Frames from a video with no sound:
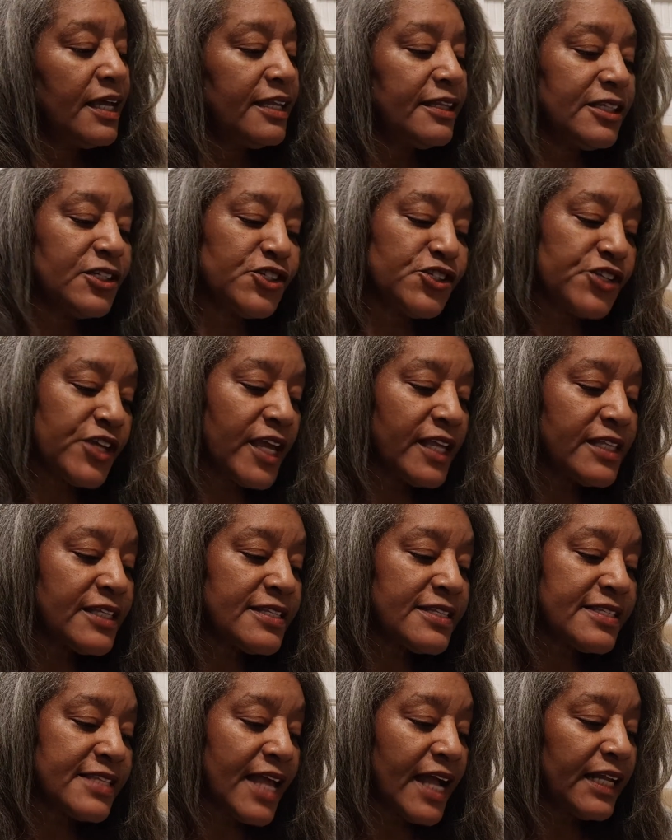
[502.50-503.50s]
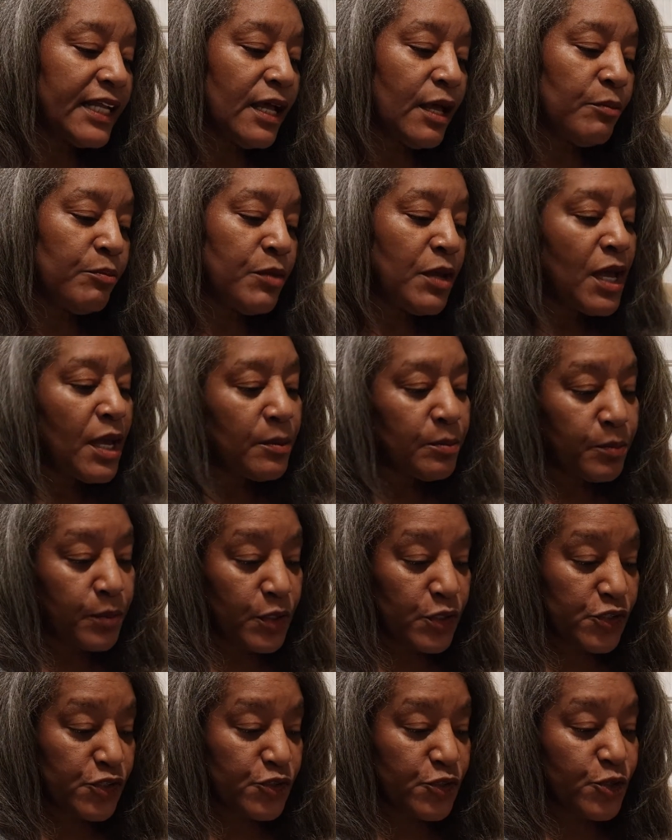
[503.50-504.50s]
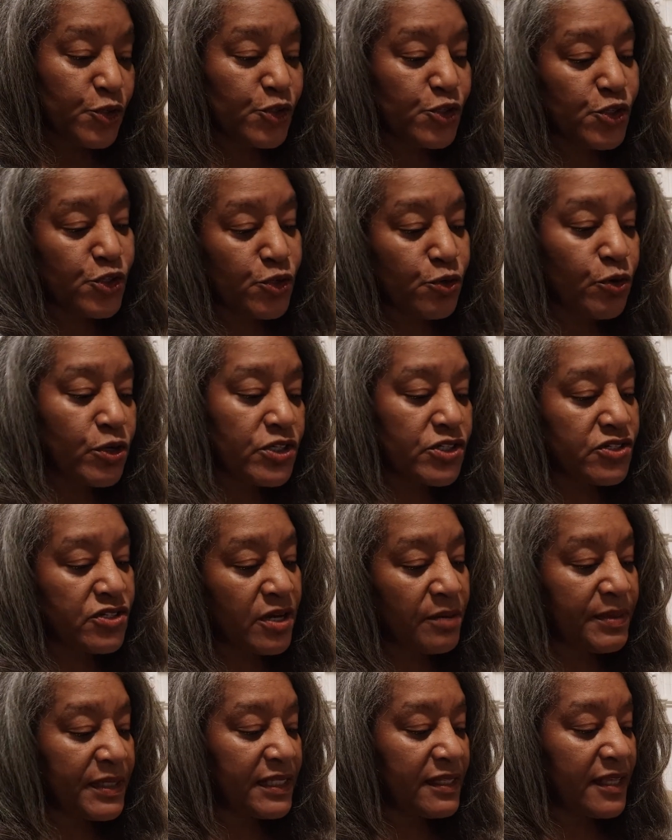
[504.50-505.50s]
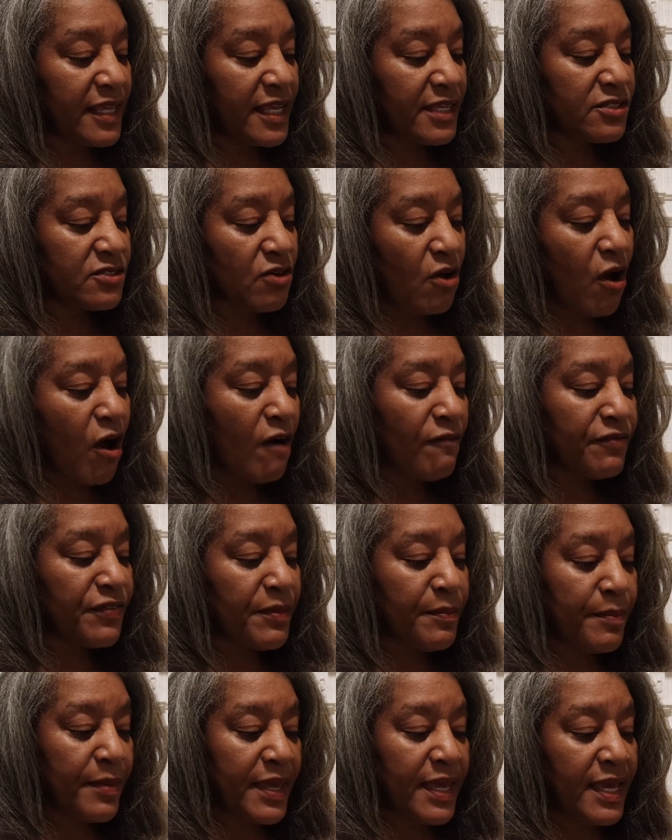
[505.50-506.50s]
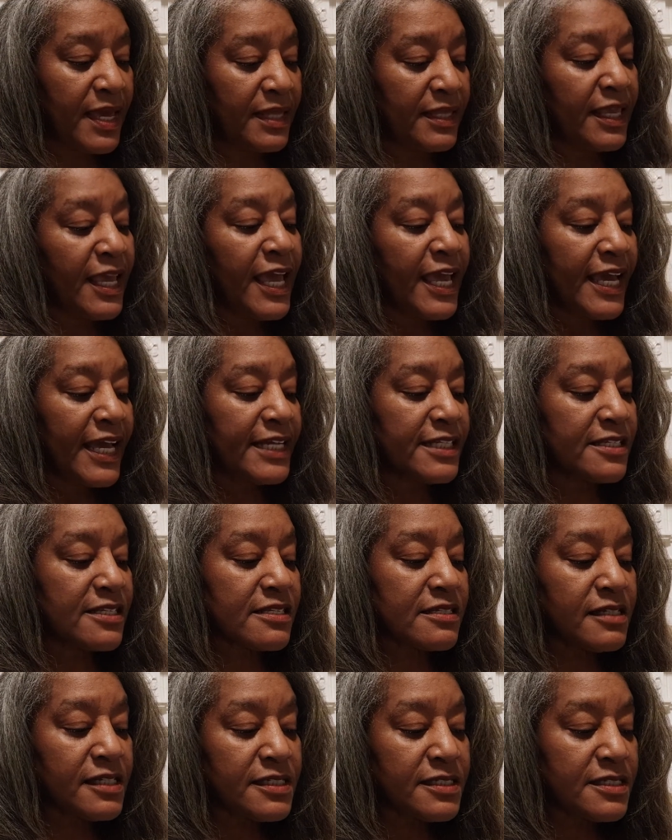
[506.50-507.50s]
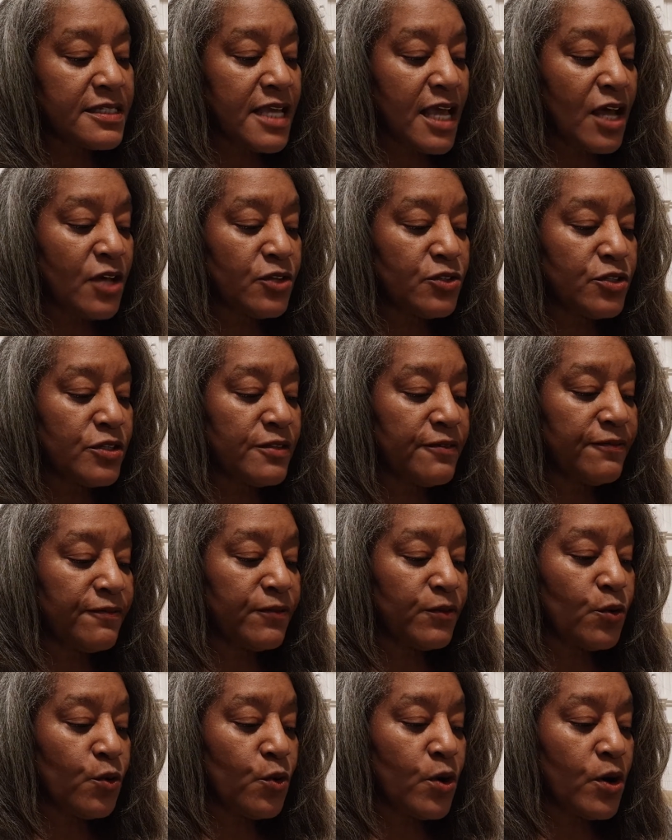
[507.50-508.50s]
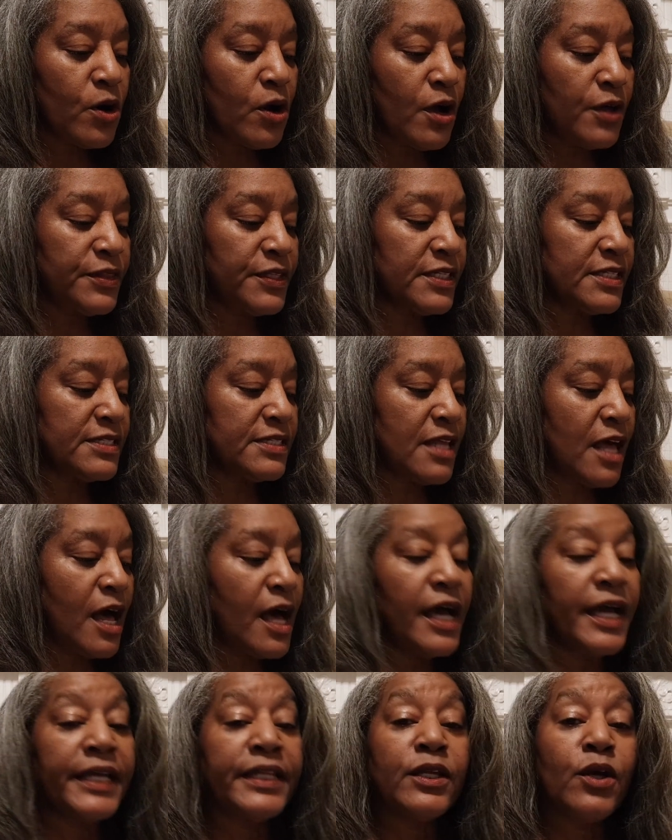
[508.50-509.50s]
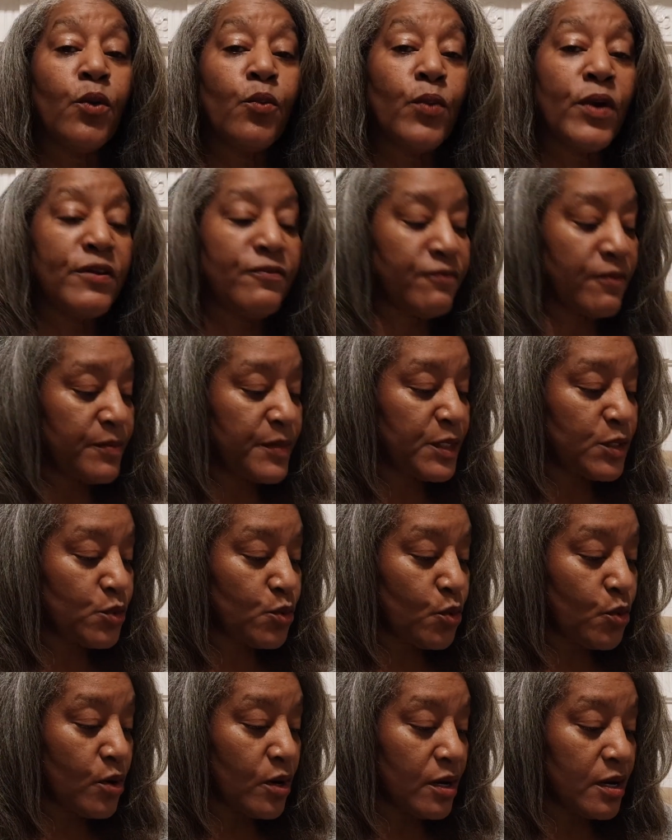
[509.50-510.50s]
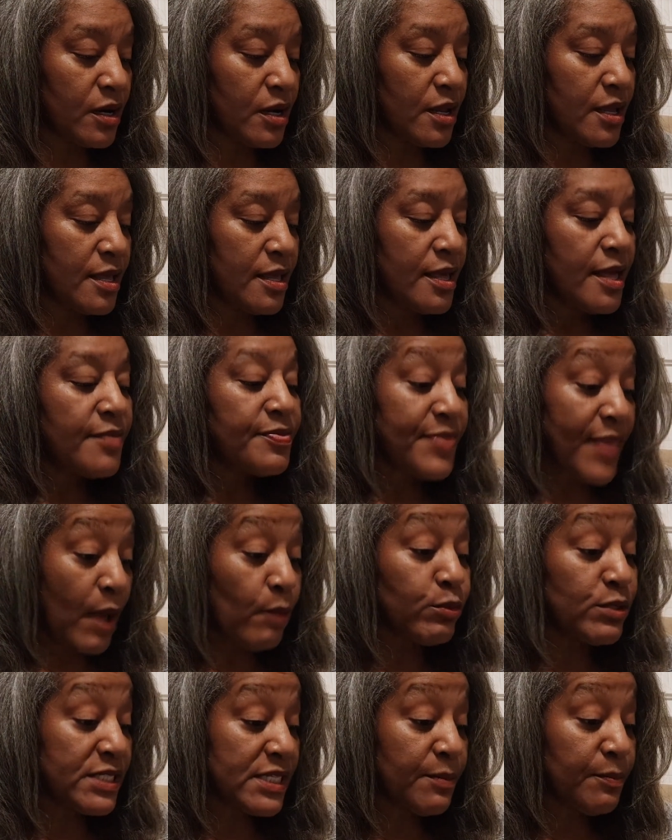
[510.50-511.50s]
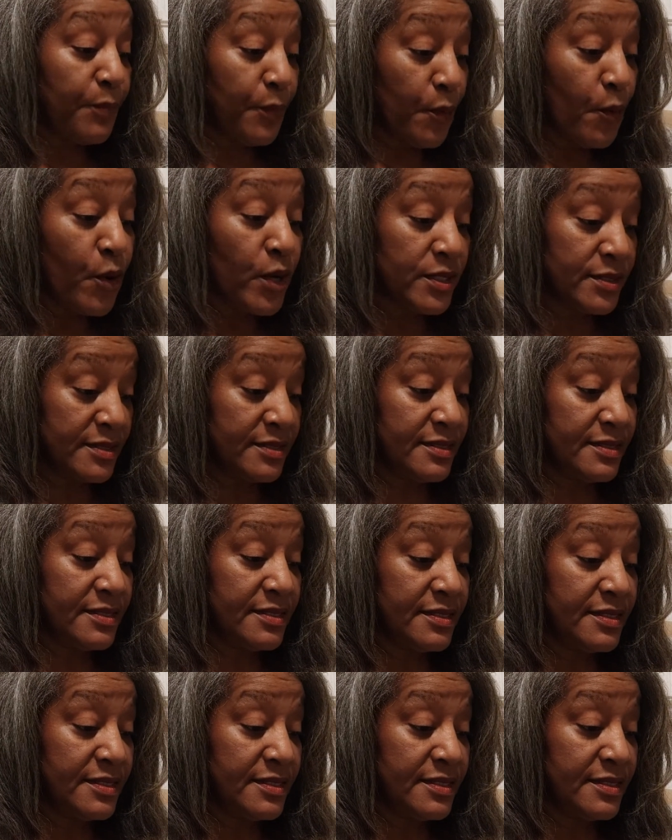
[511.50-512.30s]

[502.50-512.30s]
LaShayla sat up, pushed her short, chubby legs off the bed, and slid down to the floor on the side away from the door. That was important.